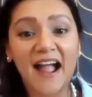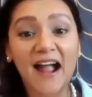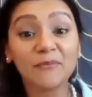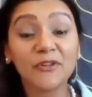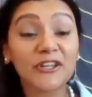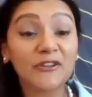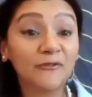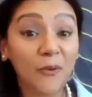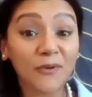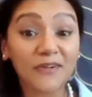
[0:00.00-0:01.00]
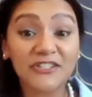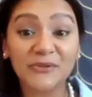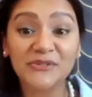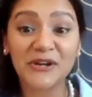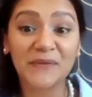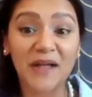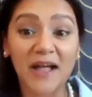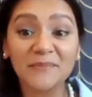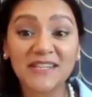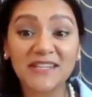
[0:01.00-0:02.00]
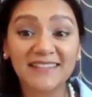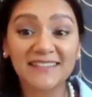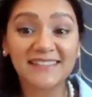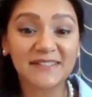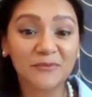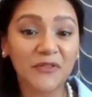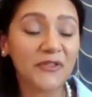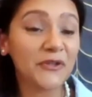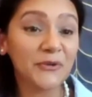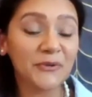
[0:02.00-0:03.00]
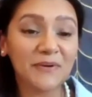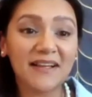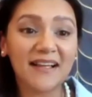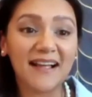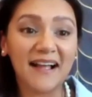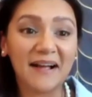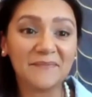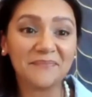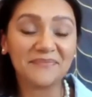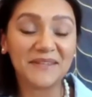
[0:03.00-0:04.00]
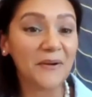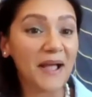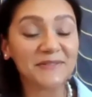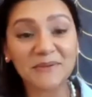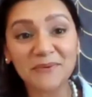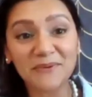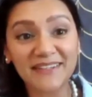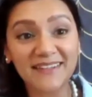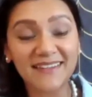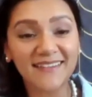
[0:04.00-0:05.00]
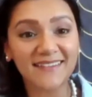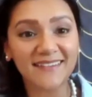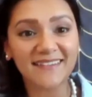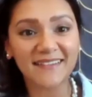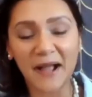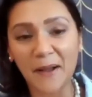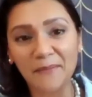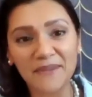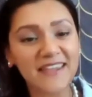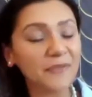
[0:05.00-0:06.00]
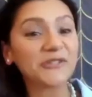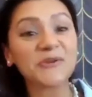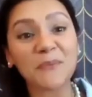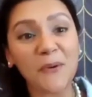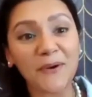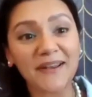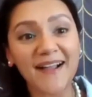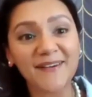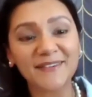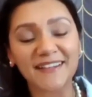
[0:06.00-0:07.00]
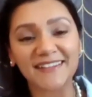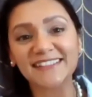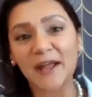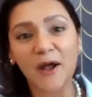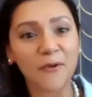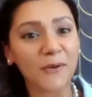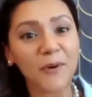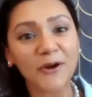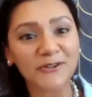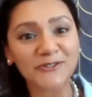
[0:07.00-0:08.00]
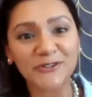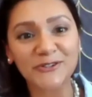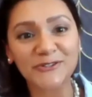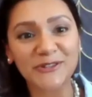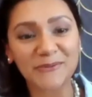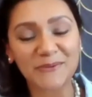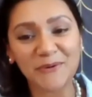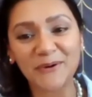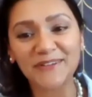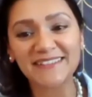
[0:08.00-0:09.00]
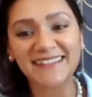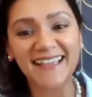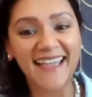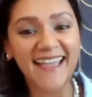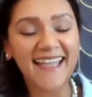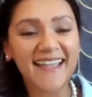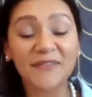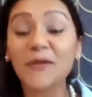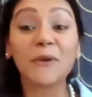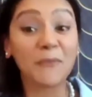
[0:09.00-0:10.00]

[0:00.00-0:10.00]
I'm looking forward to sharing the updates with you, as we really get this report out and see how our partners are using the report, and